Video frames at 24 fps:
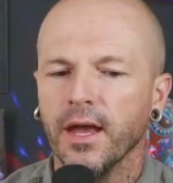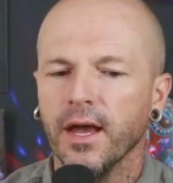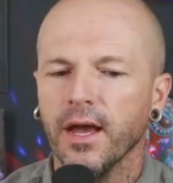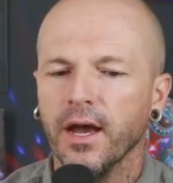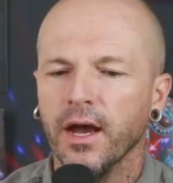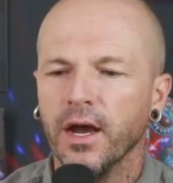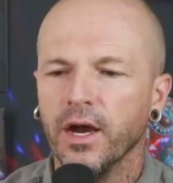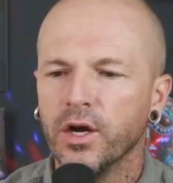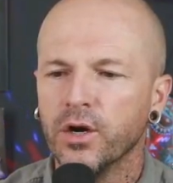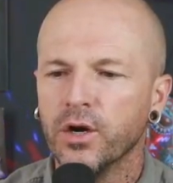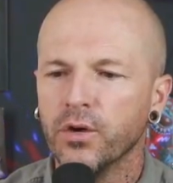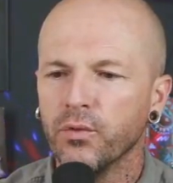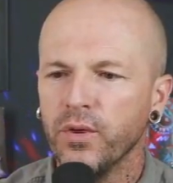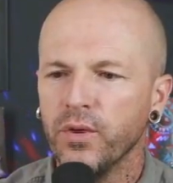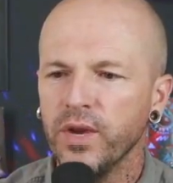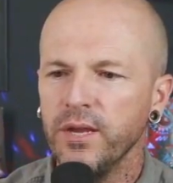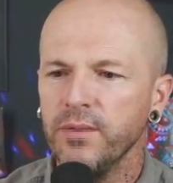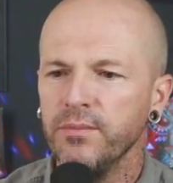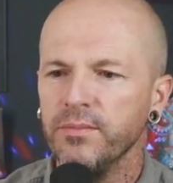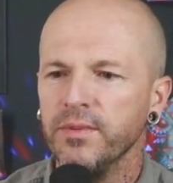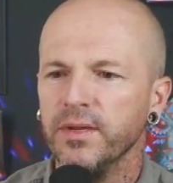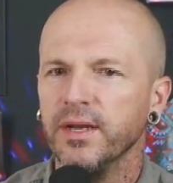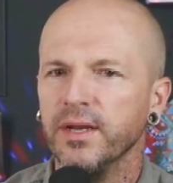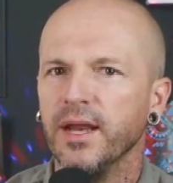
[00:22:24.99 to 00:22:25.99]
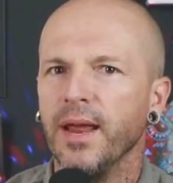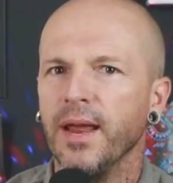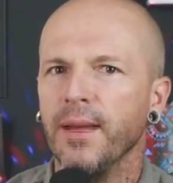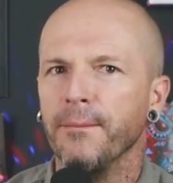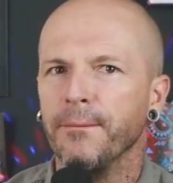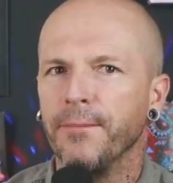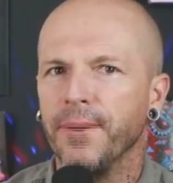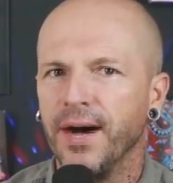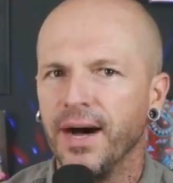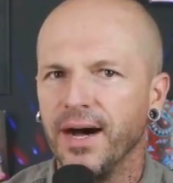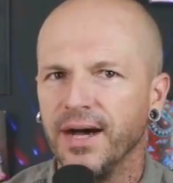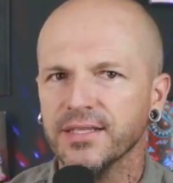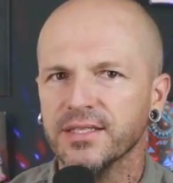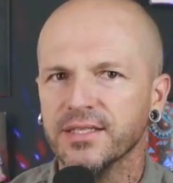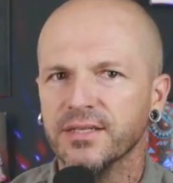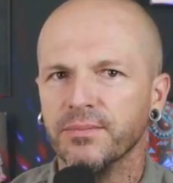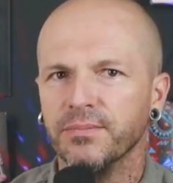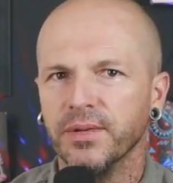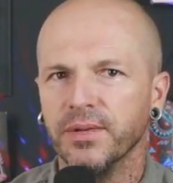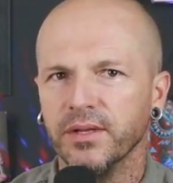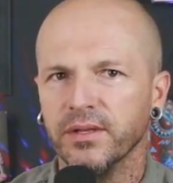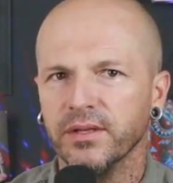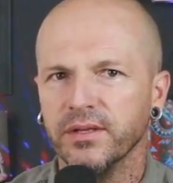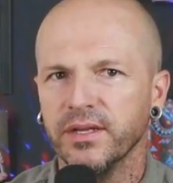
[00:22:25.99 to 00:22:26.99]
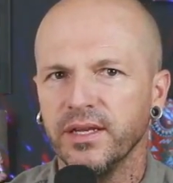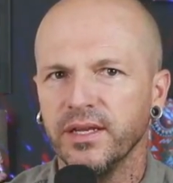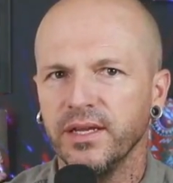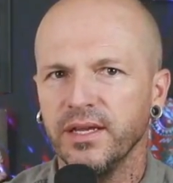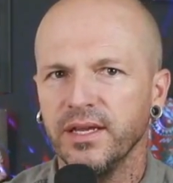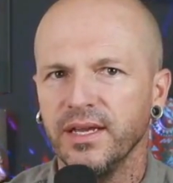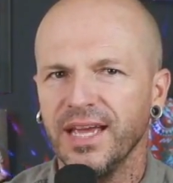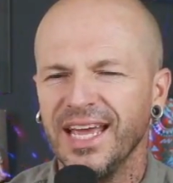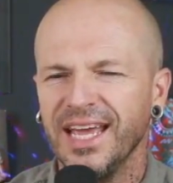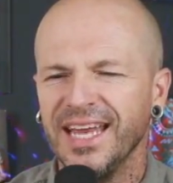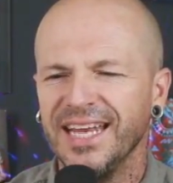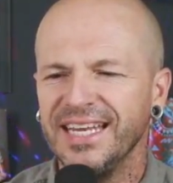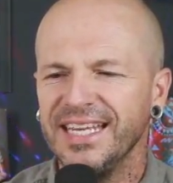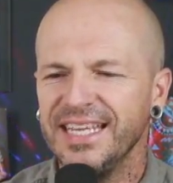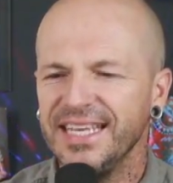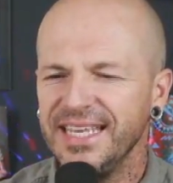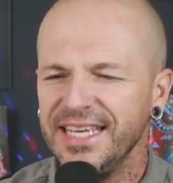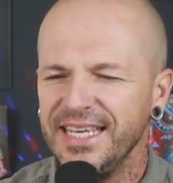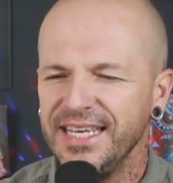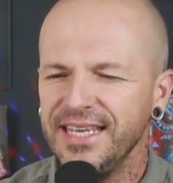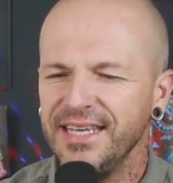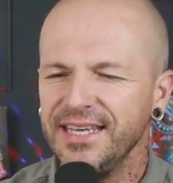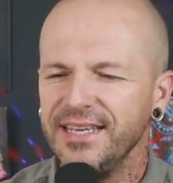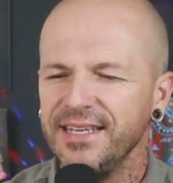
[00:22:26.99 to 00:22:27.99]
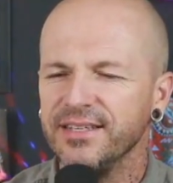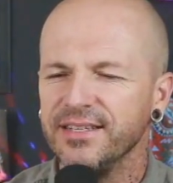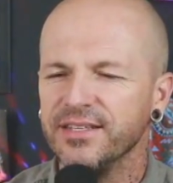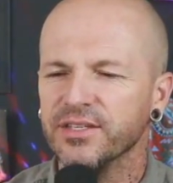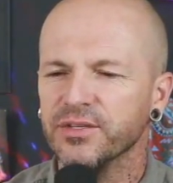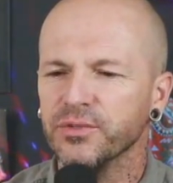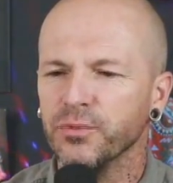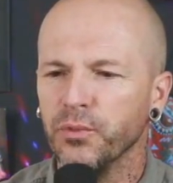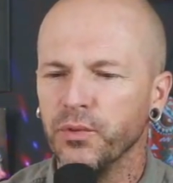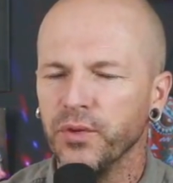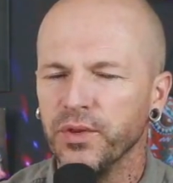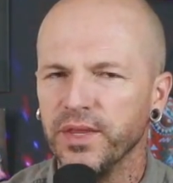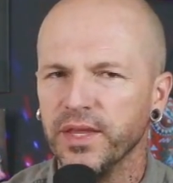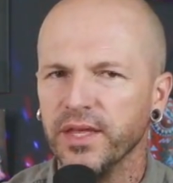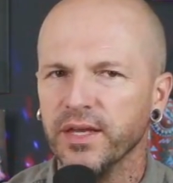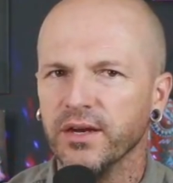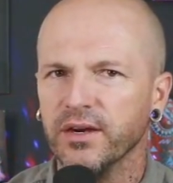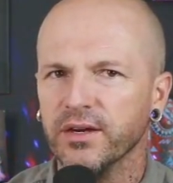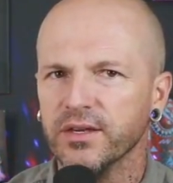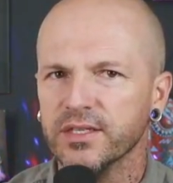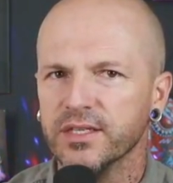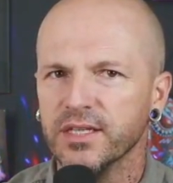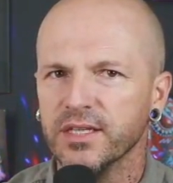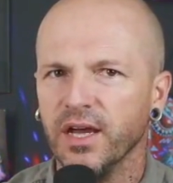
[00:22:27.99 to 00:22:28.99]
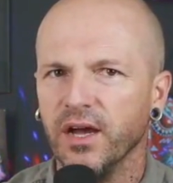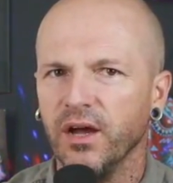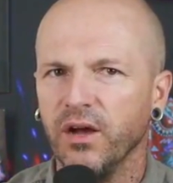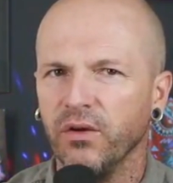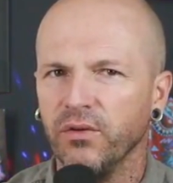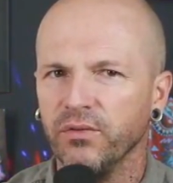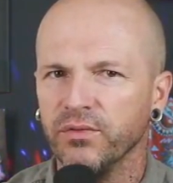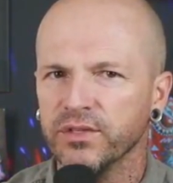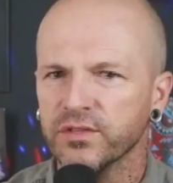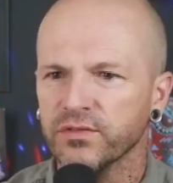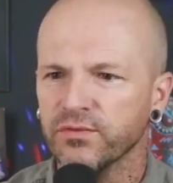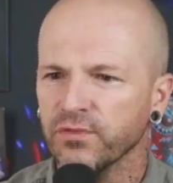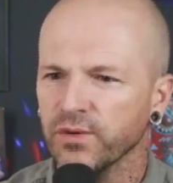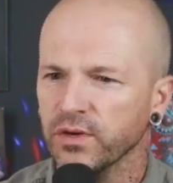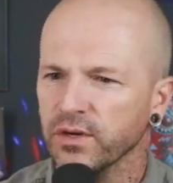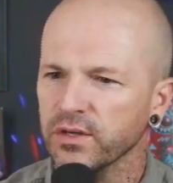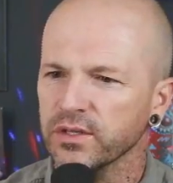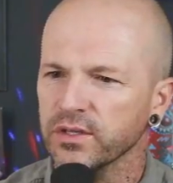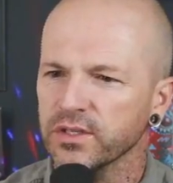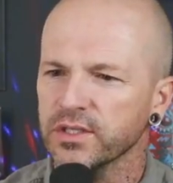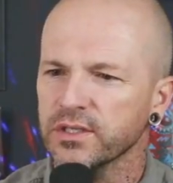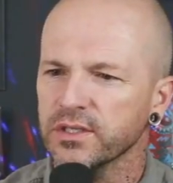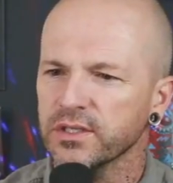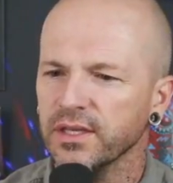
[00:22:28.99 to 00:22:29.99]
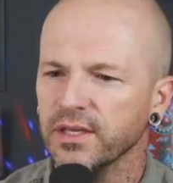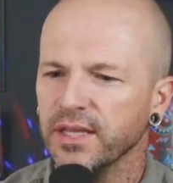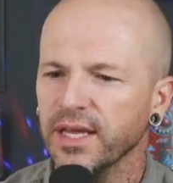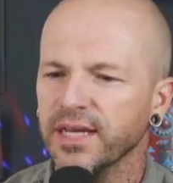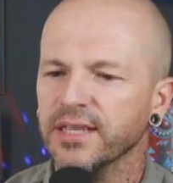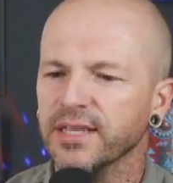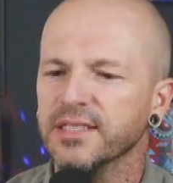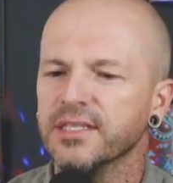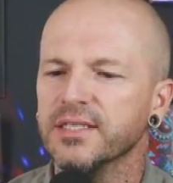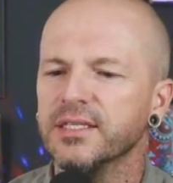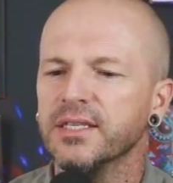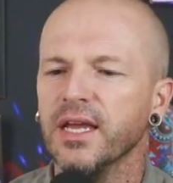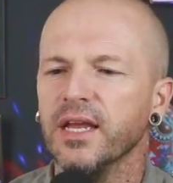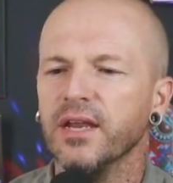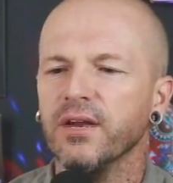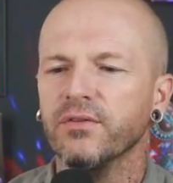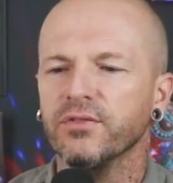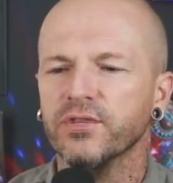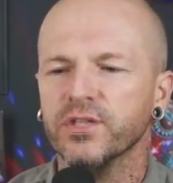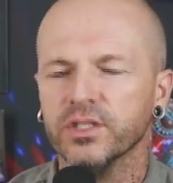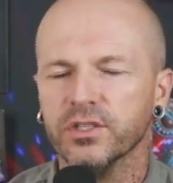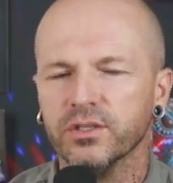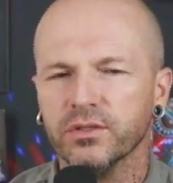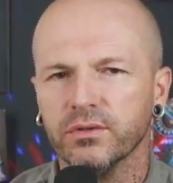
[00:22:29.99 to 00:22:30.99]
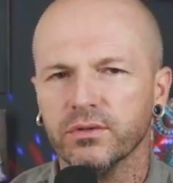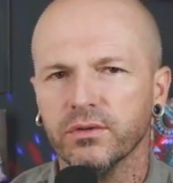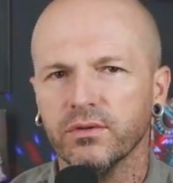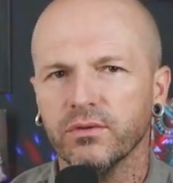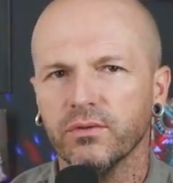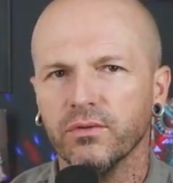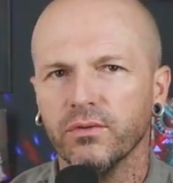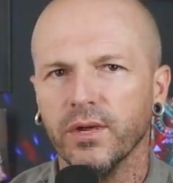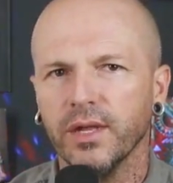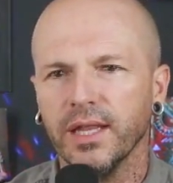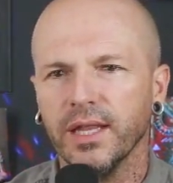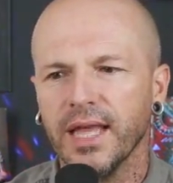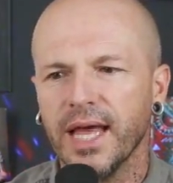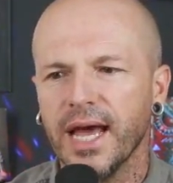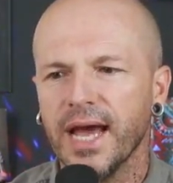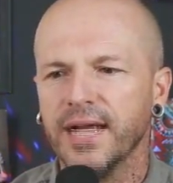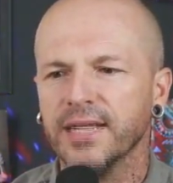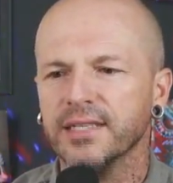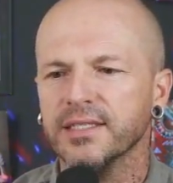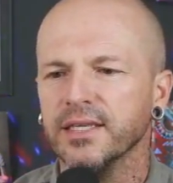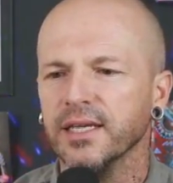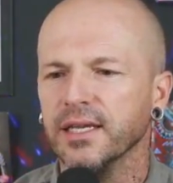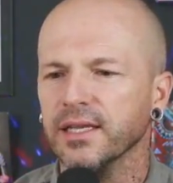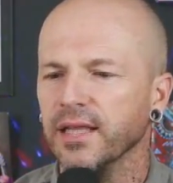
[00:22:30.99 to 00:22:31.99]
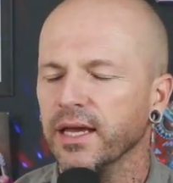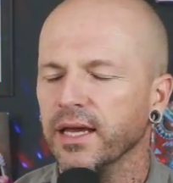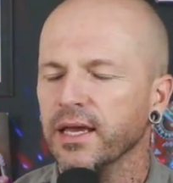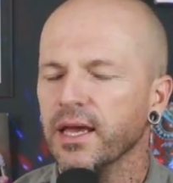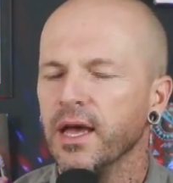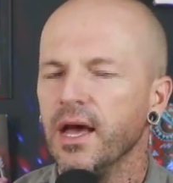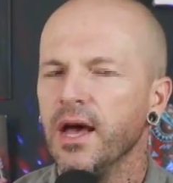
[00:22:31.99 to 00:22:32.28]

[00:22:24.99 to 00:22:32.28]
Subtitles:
agreement and possibility and ease within ourselves first, like a state of just relaxing. Like,